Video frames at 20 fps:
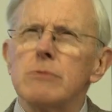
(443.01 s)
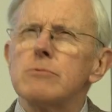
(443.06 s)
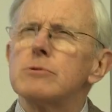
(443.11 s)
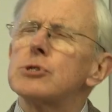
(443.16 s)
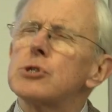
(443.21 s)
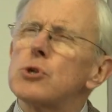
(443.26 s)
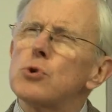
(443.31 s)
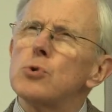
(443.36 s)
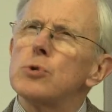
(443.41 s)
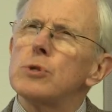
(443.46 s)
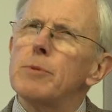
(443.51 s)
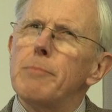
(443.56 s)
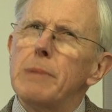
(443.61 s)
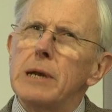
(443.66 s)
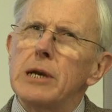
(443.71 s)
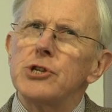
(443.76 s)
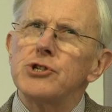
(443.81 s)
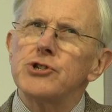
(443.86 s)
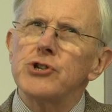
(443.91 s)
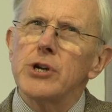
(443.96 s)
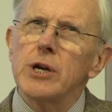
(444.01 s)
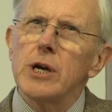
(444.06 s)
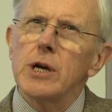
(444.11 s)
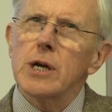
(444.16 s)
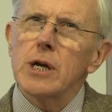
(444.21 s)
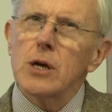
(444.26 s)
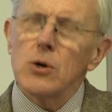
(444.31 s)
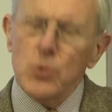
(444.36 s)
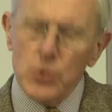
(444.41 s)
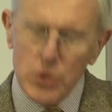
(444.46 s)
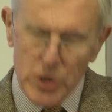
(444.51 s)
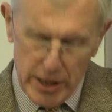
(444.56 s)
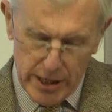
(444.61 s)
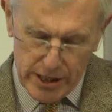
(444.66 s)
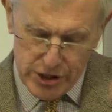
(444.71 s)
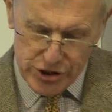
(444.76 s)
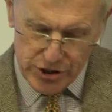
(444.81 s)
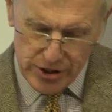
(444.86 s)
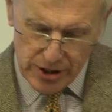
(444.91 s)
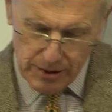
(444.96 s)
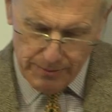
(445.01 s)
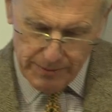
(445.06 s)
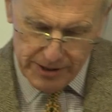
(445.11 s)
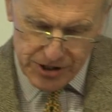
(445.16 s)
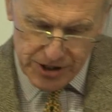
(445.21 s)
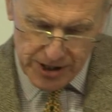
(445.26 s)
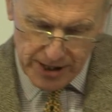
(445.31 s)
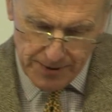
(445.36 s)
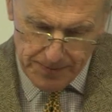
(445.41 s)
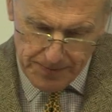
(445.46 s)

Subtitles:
which was called the Military Coordination Committee.